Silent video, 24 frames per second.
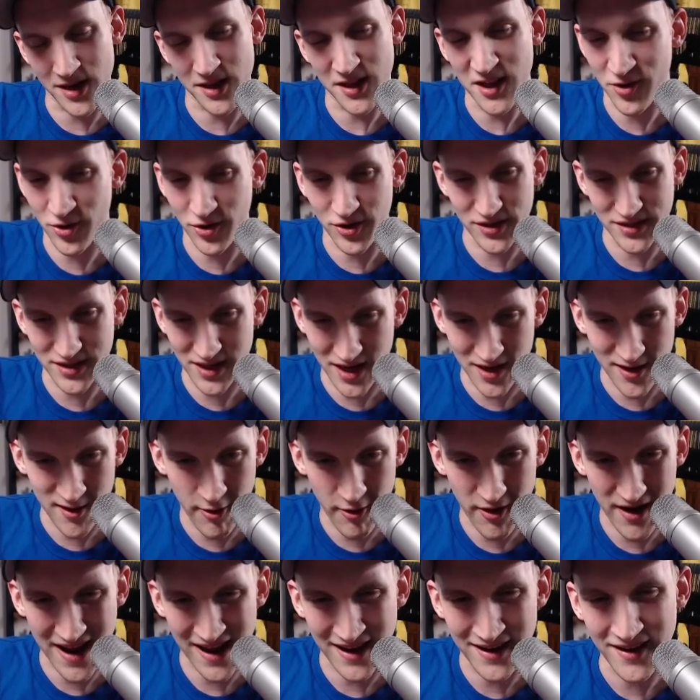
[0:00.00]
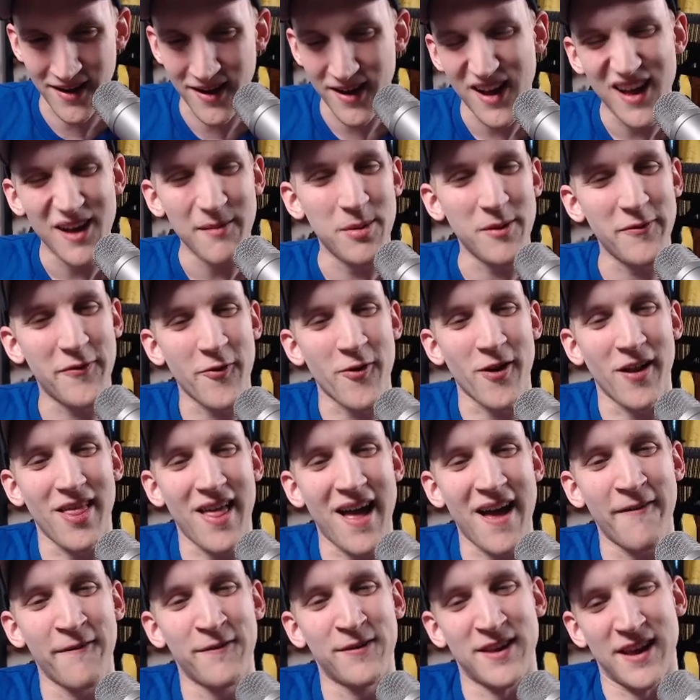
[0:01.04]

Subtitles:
and then you just get another hand. But for a live